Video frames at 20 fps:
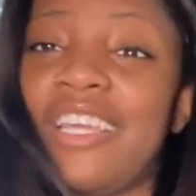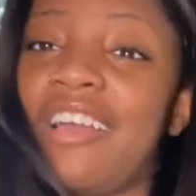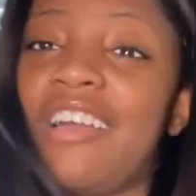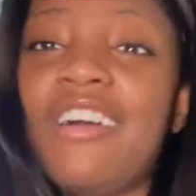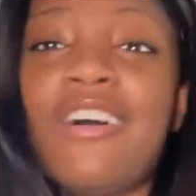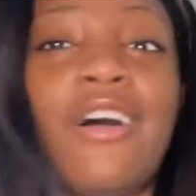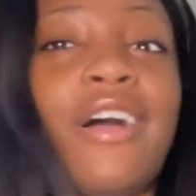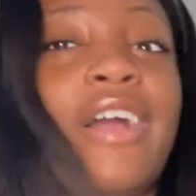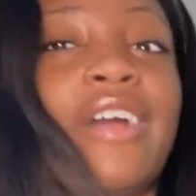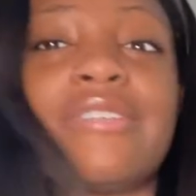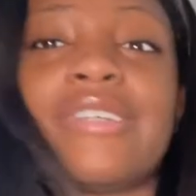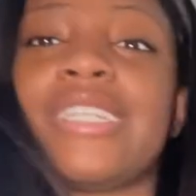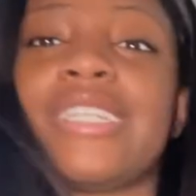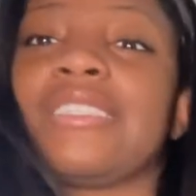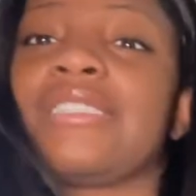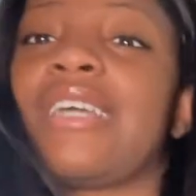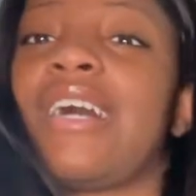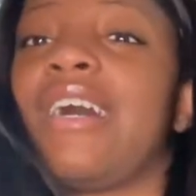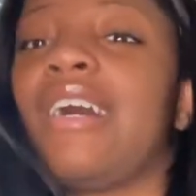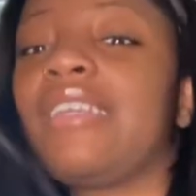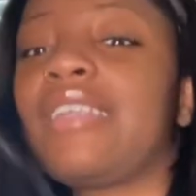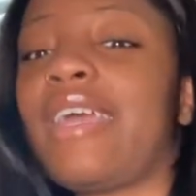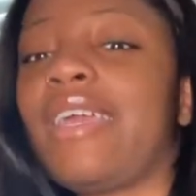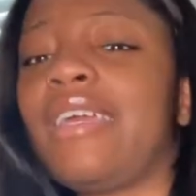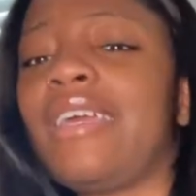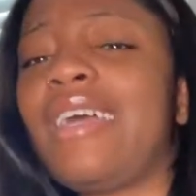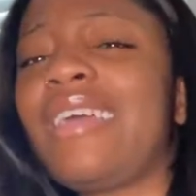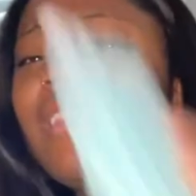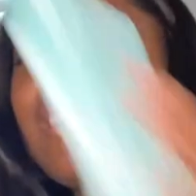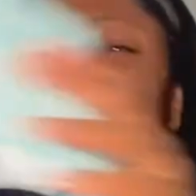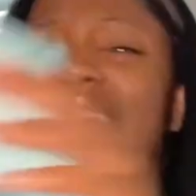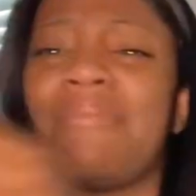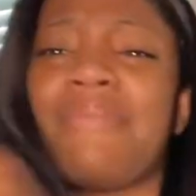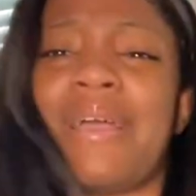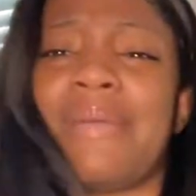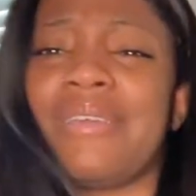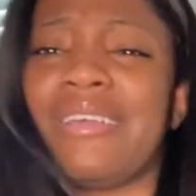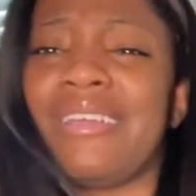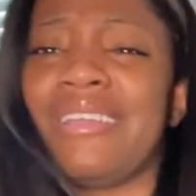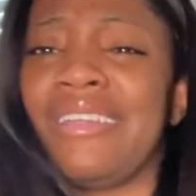Heart raced all night. I think I
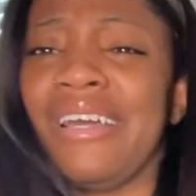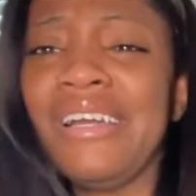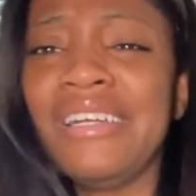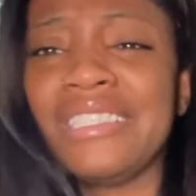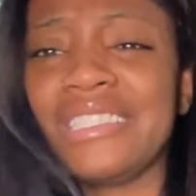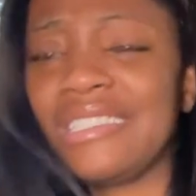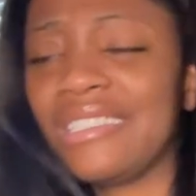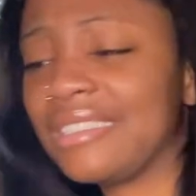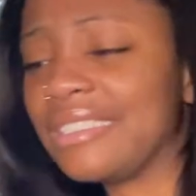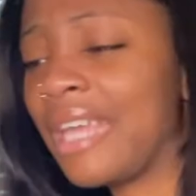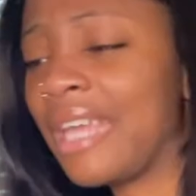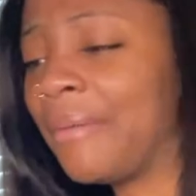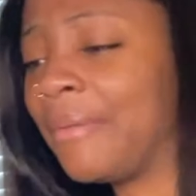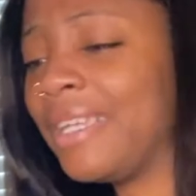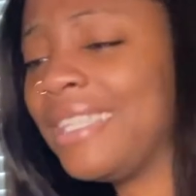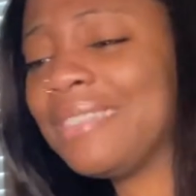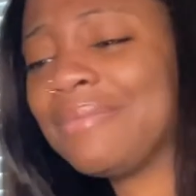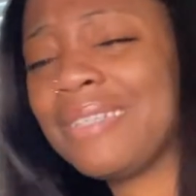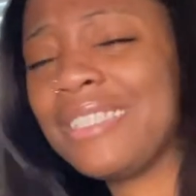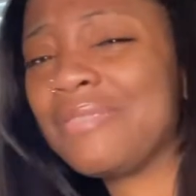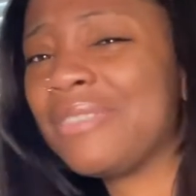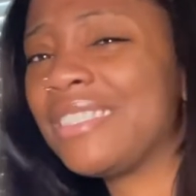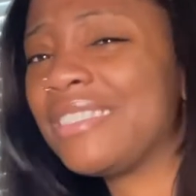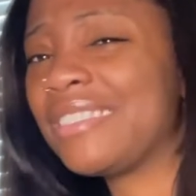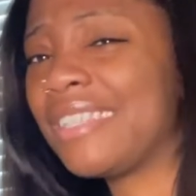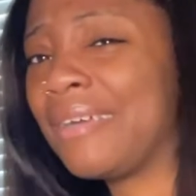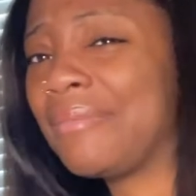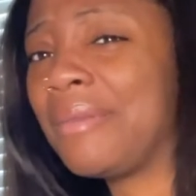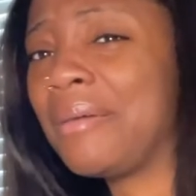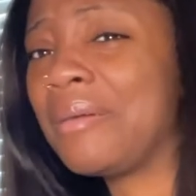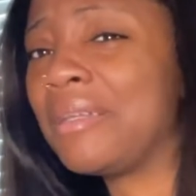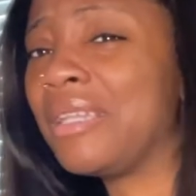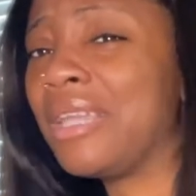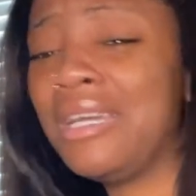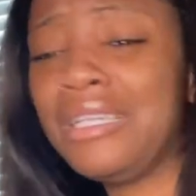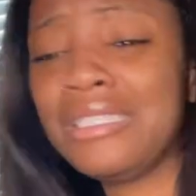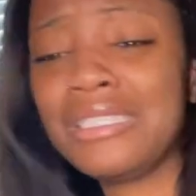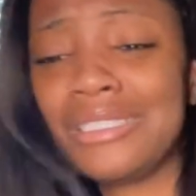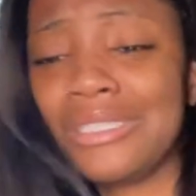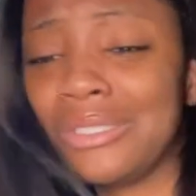might be allergic to something. It must be something I'm
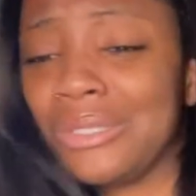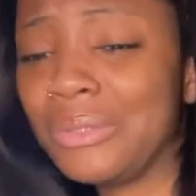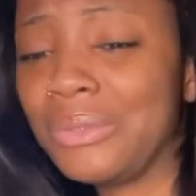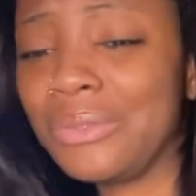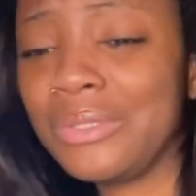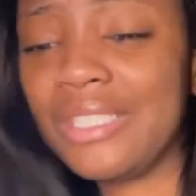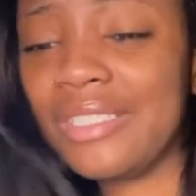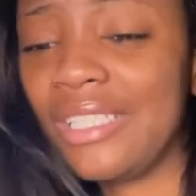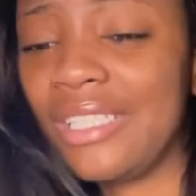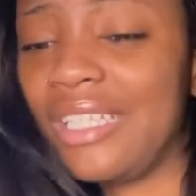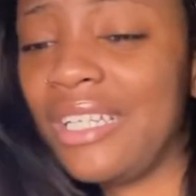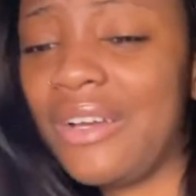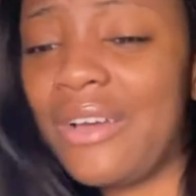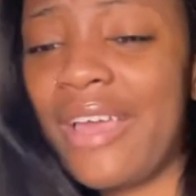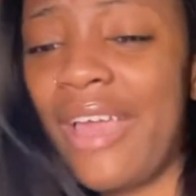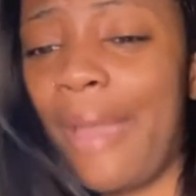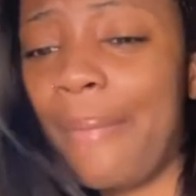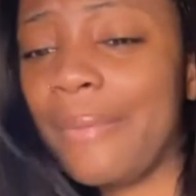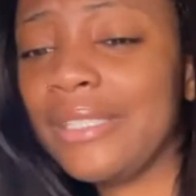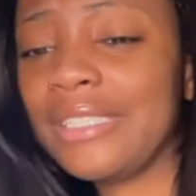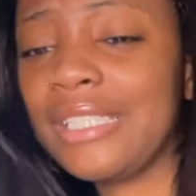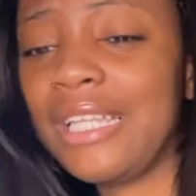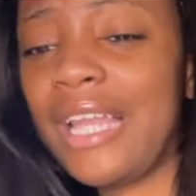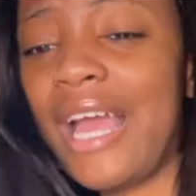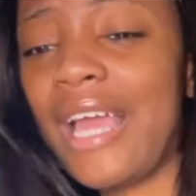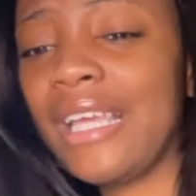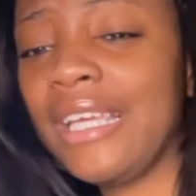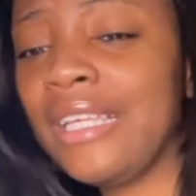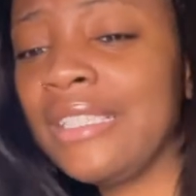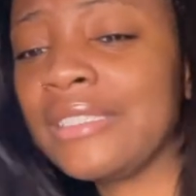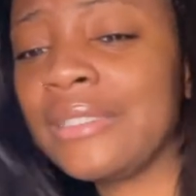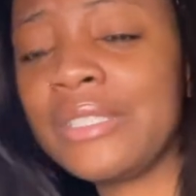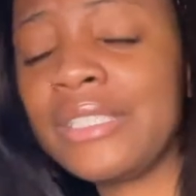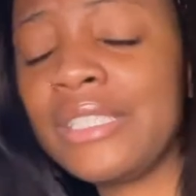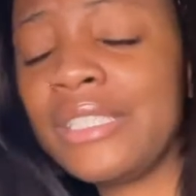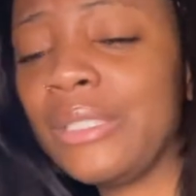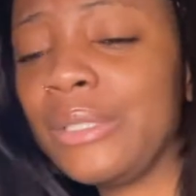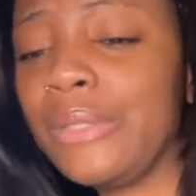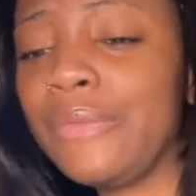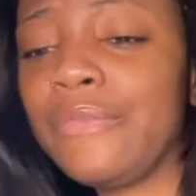allergic to because it don't happen until I eat some
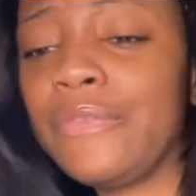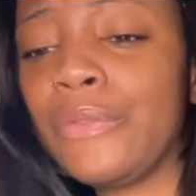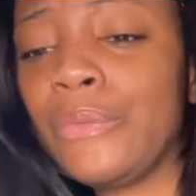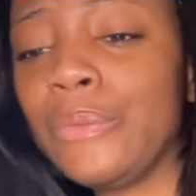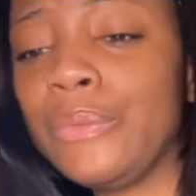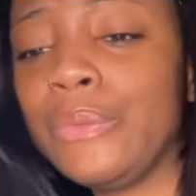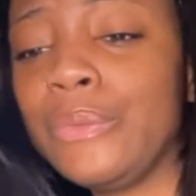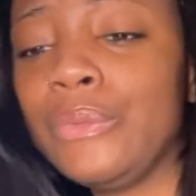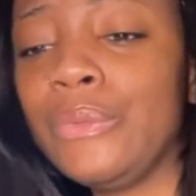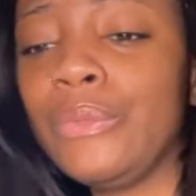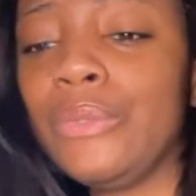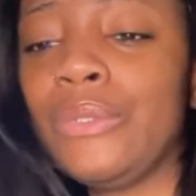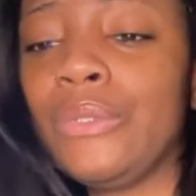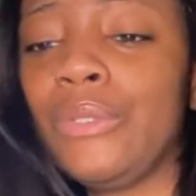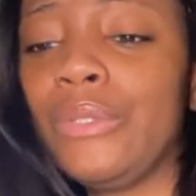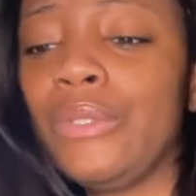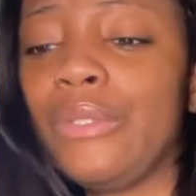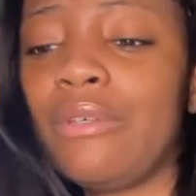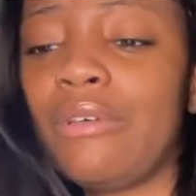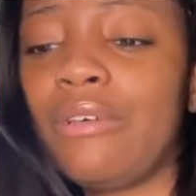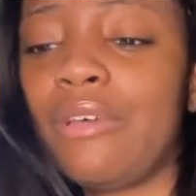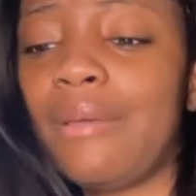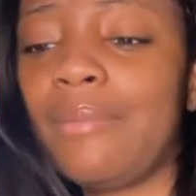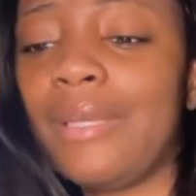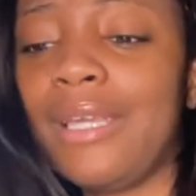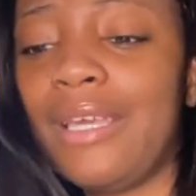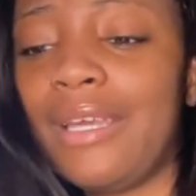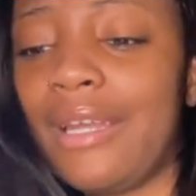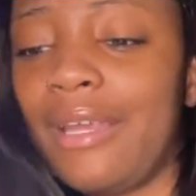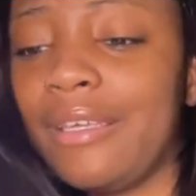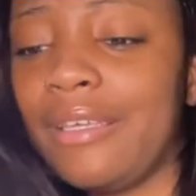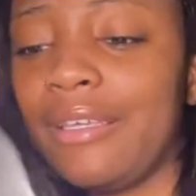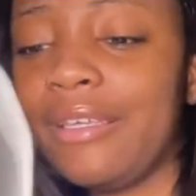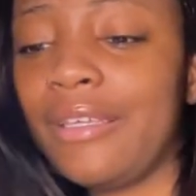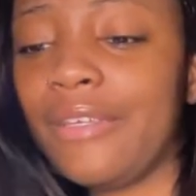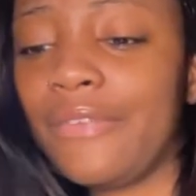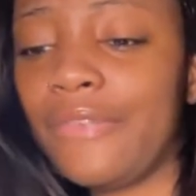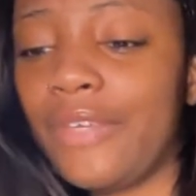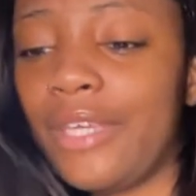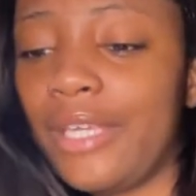good food. I mean, it ain't
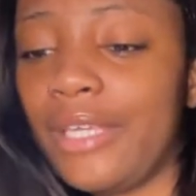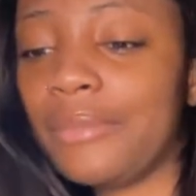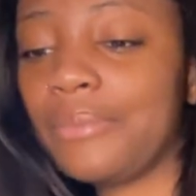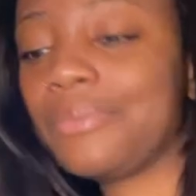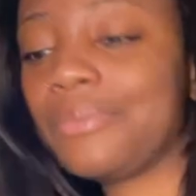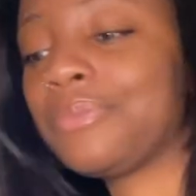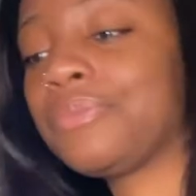good for you.